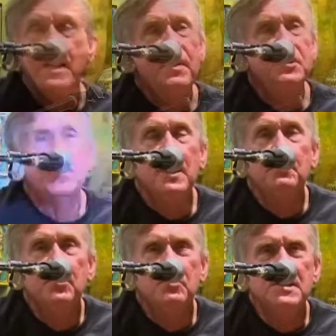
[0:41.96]
My truck
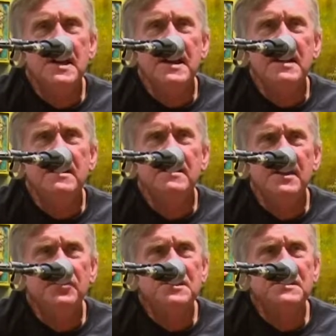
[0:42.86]
broke down
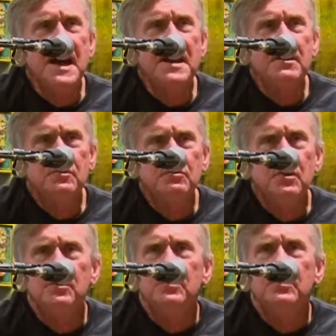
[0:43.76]
at the side of the
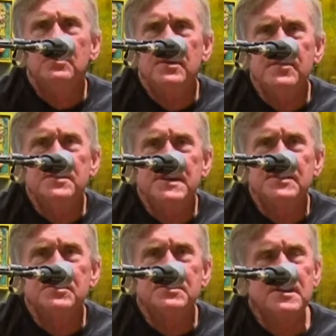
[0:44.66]
road, and the
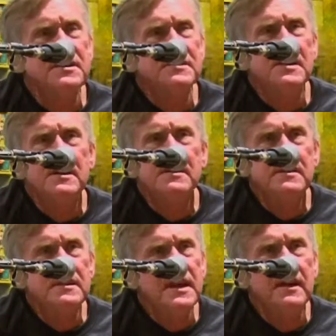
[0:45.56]
desert sun is hotter
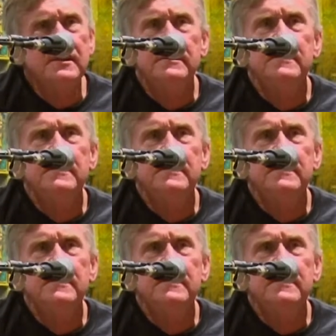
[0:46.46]
than hell.